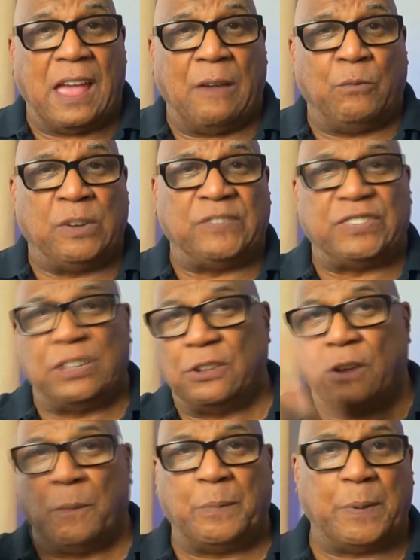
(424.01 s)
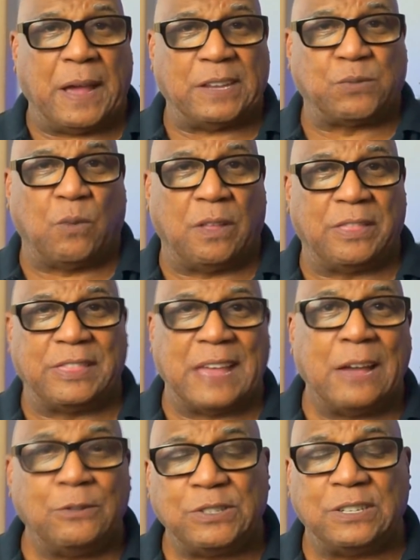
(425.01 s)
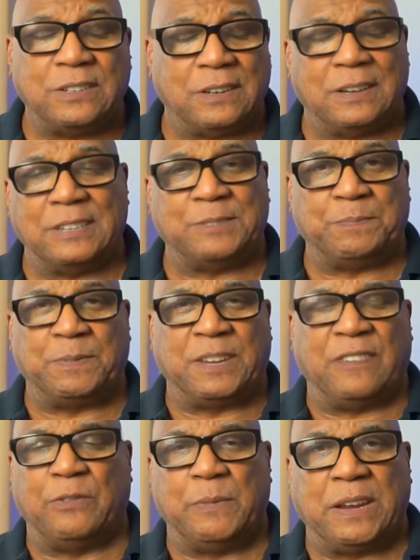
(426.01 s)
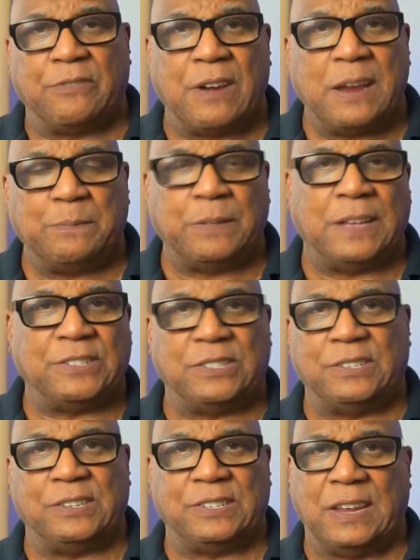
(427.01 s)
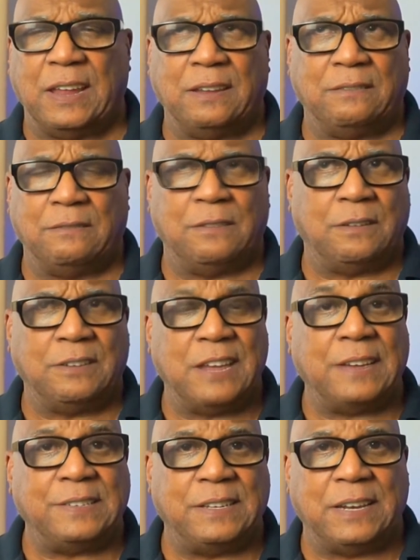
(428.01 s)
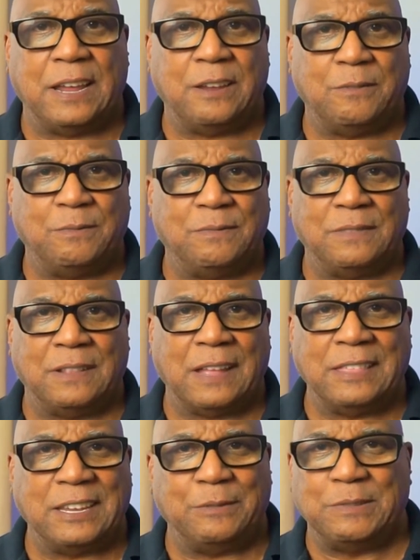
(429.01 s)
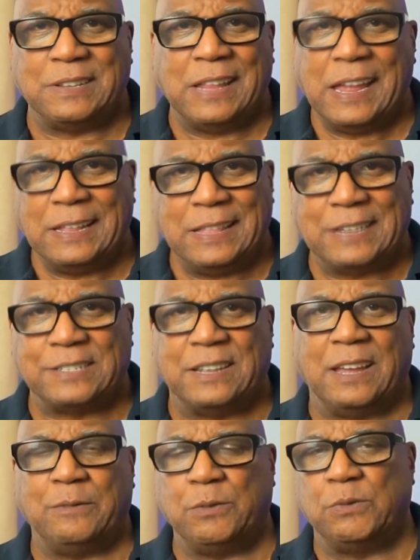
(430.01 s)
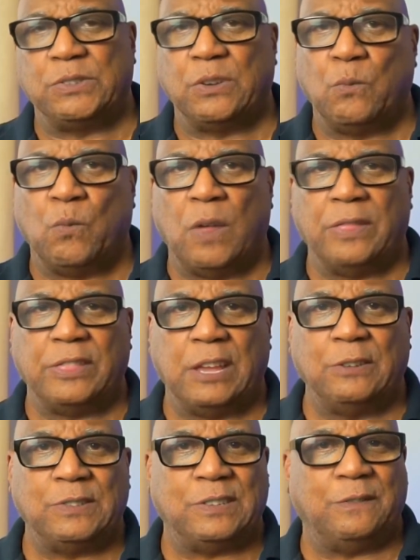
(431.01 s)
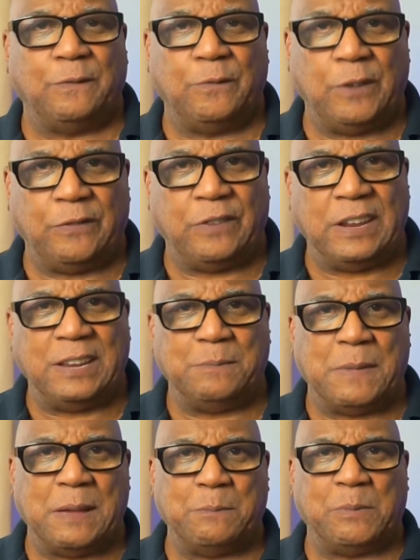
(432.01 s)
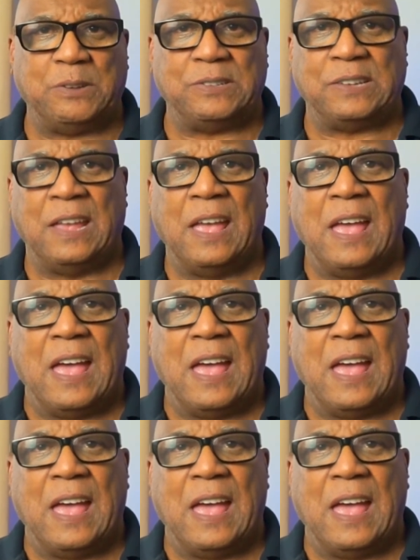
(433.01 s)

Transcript: We've still gone past 1,000 and it's given me great pleasure to say that yesterday, I think it was late last night, we was at 1,015 members.